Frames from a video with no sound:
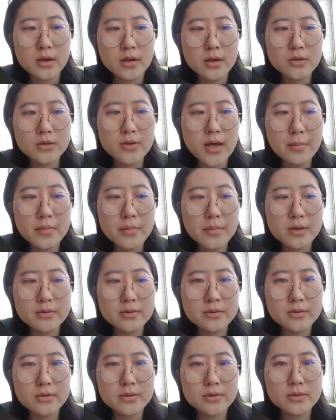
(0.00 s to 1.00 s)
So that
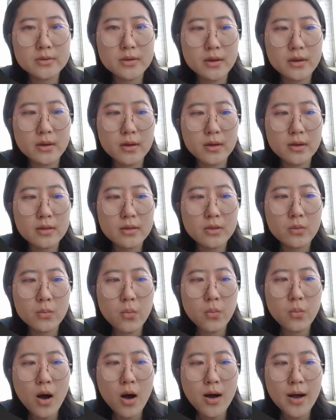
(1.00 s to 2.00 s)
means the
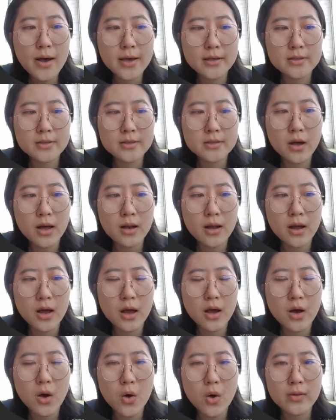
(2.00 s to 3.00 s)
white
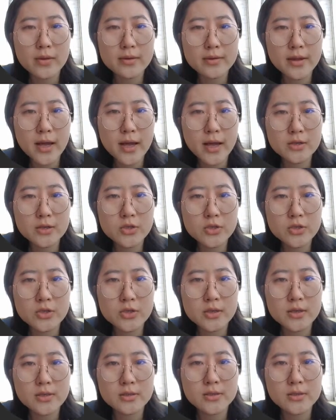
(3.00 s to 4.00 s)
color on the
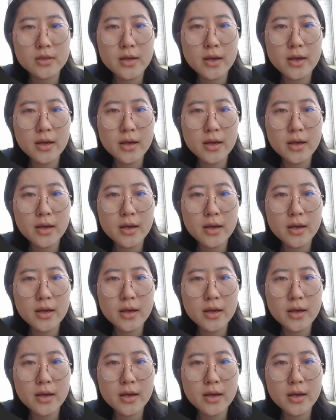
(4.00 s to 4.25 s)
textures